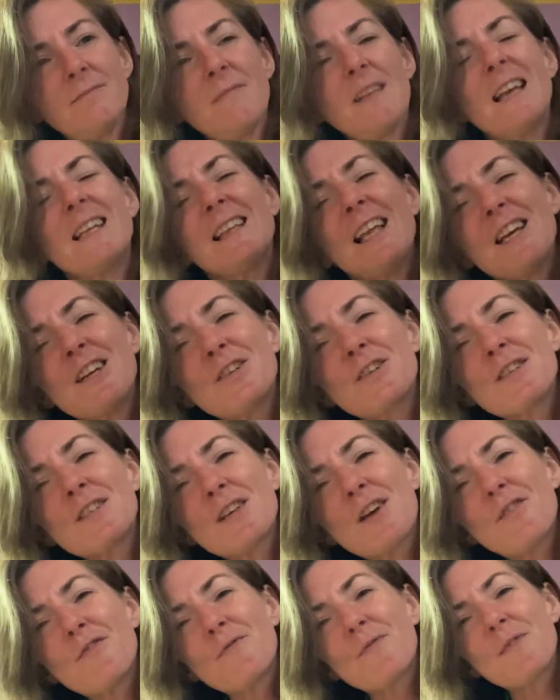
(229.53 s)
And let
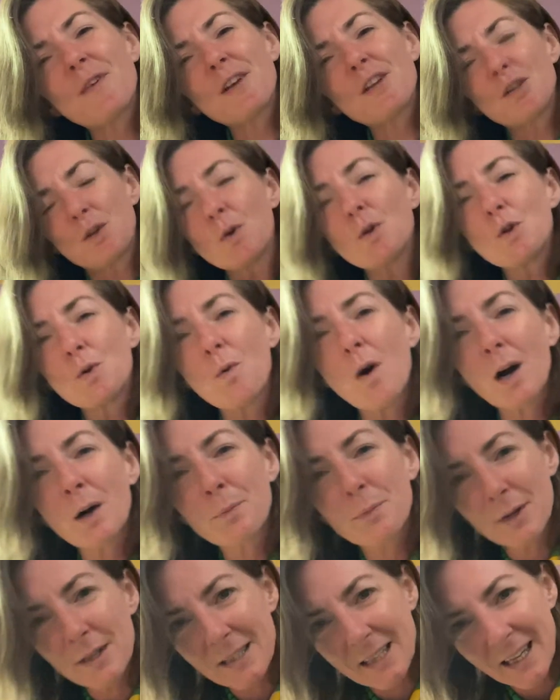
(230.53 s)
yourself, you are
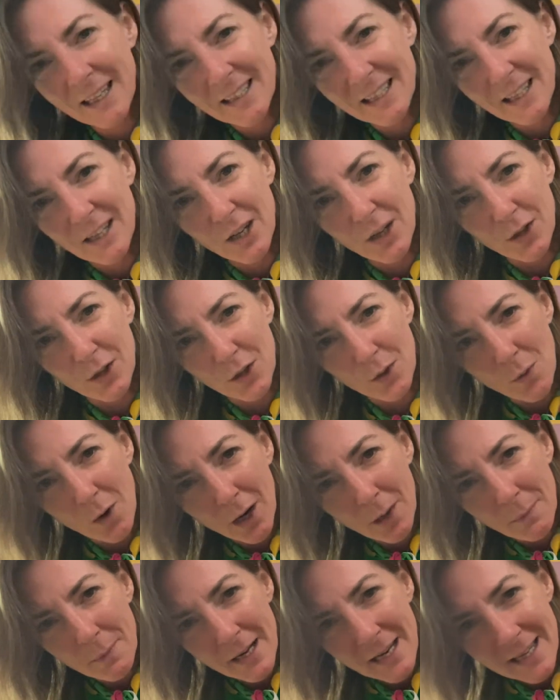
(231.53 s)
protected here. You
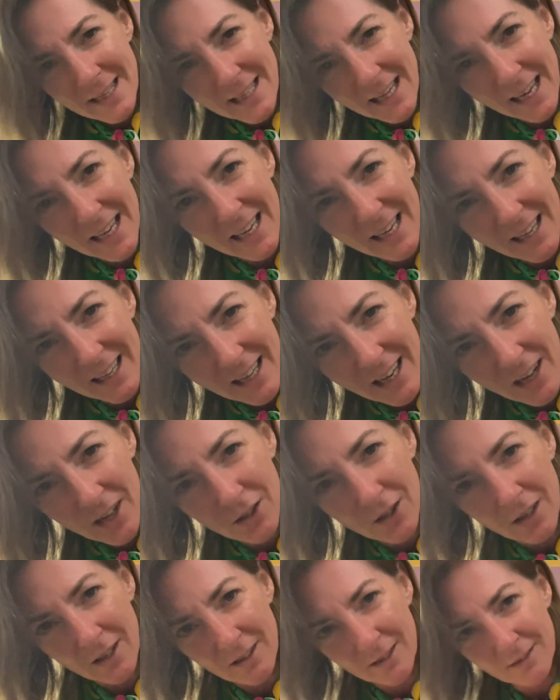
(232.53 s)
are being taken
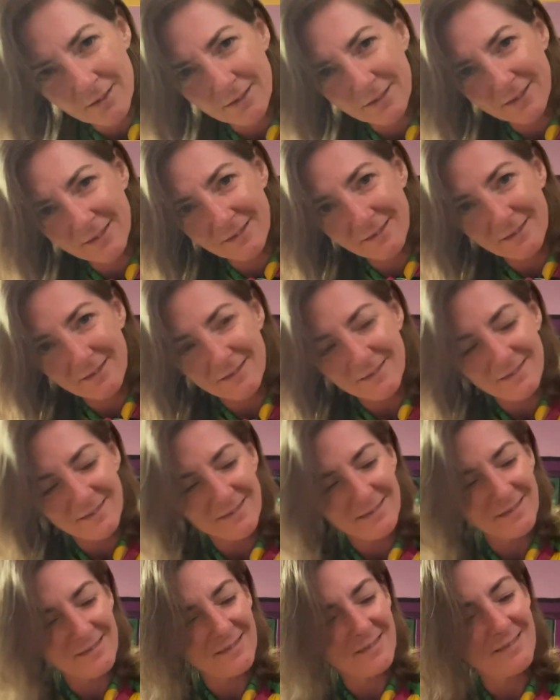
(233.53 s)
care
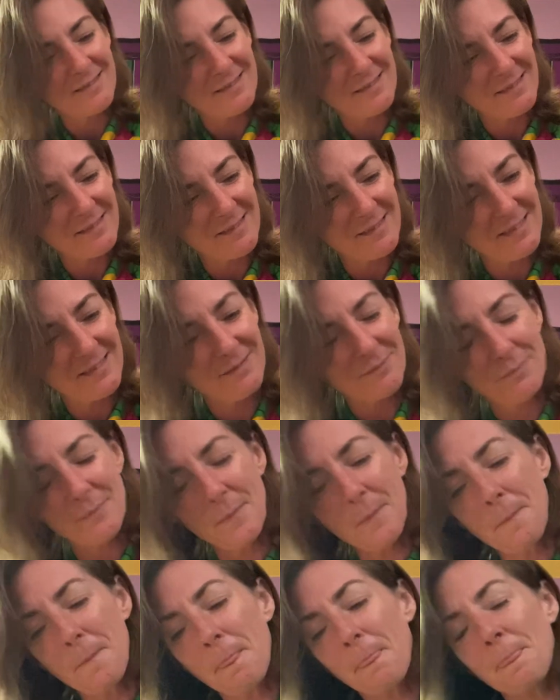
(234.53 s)
of.
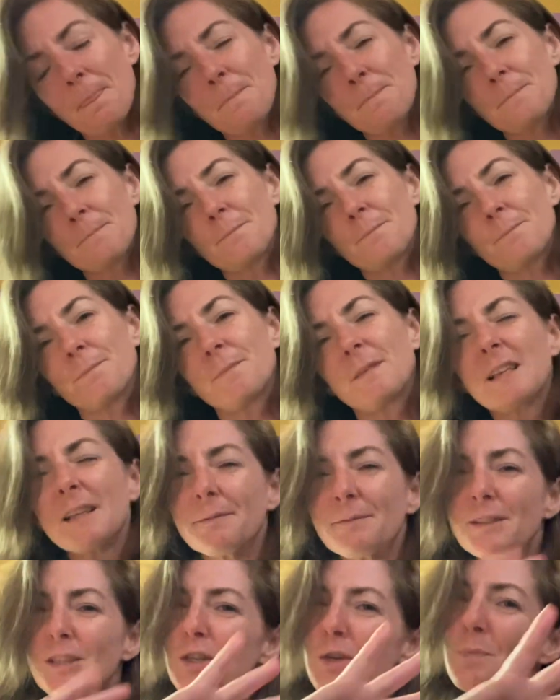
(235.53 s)

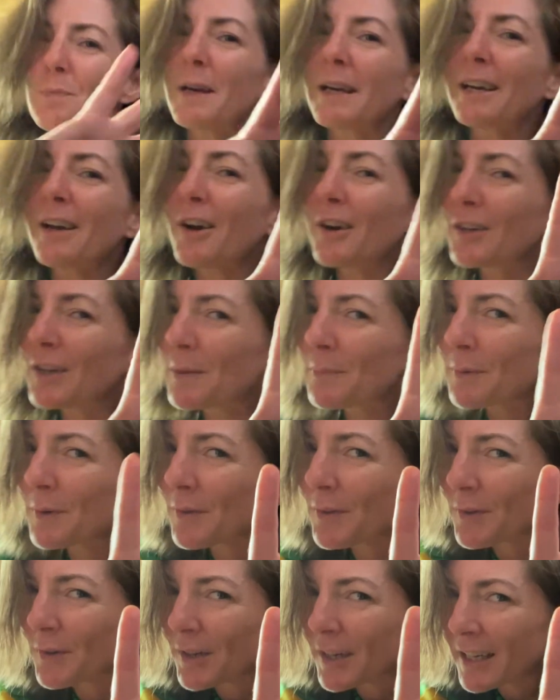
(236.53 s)
Did you pick card number
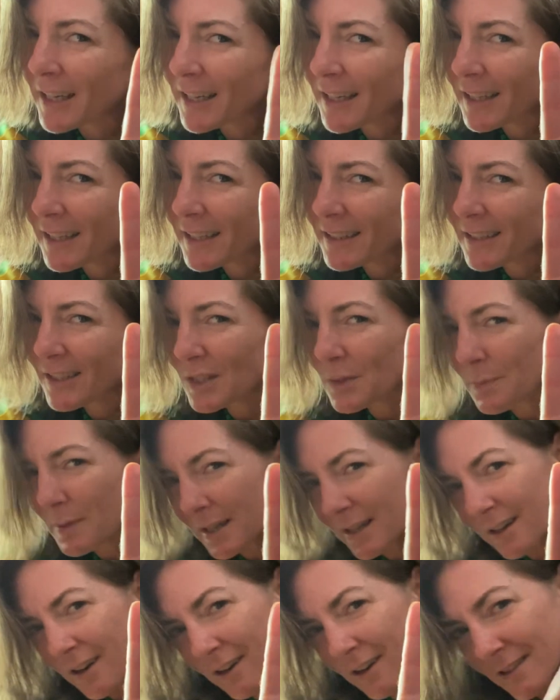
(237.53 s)
3? Did you
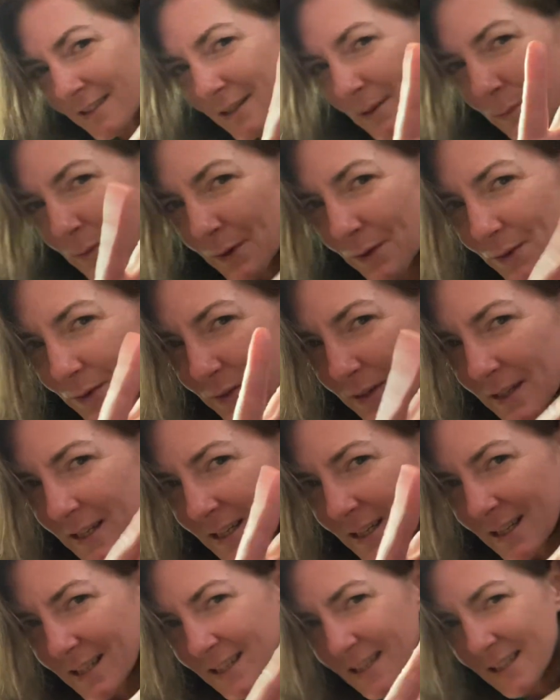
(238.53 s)
pick cards number
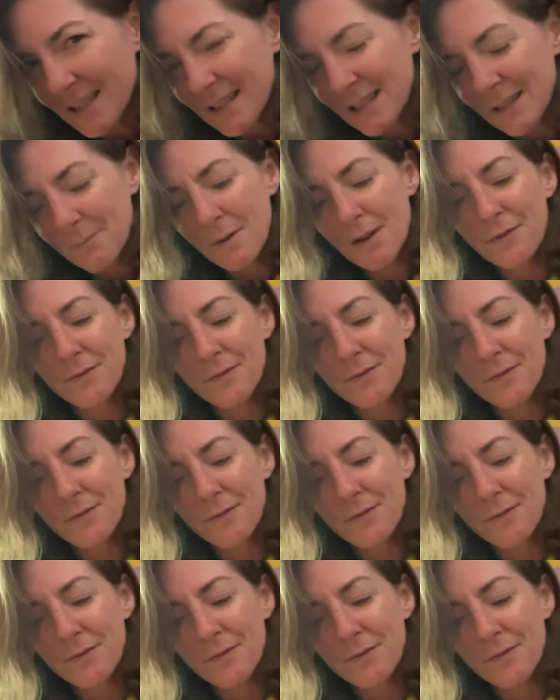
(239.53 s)
3? My